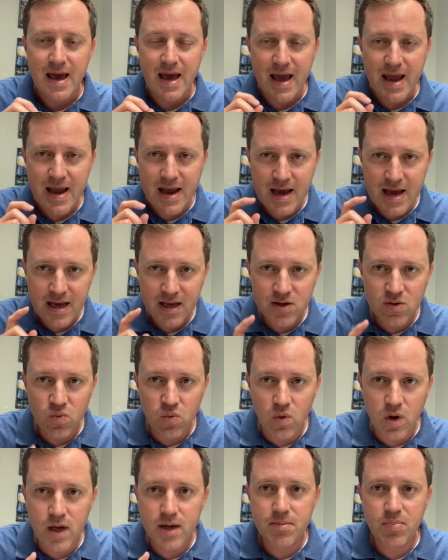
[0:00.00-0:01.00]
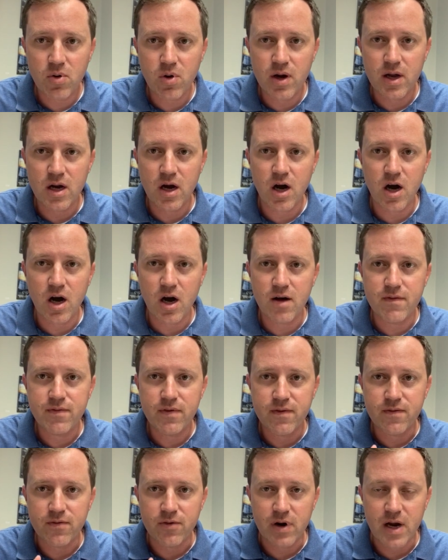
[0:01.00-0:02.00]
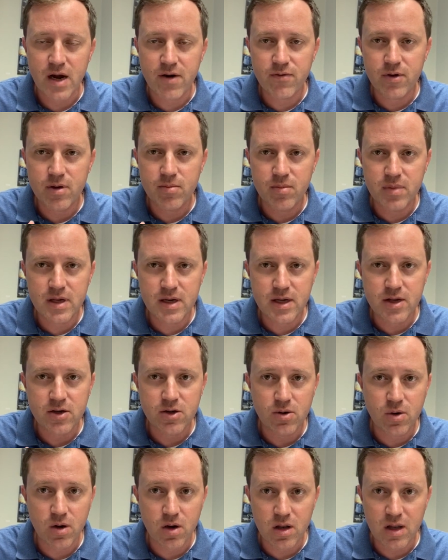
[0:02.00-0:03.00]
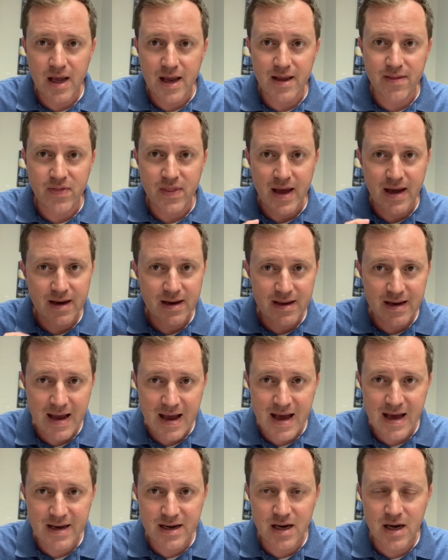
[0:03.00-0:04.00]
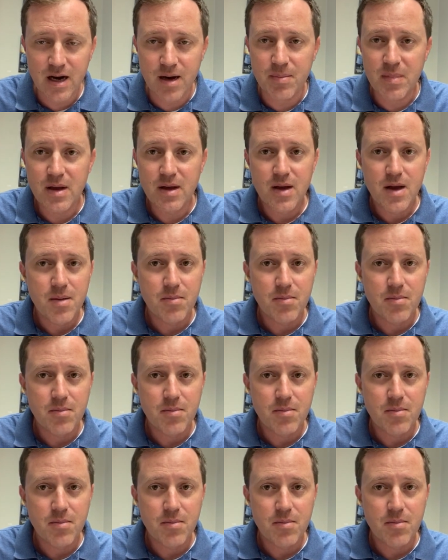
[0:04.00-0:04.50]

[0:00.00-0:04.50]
and 1 point off for every minute you are late. And that can add up.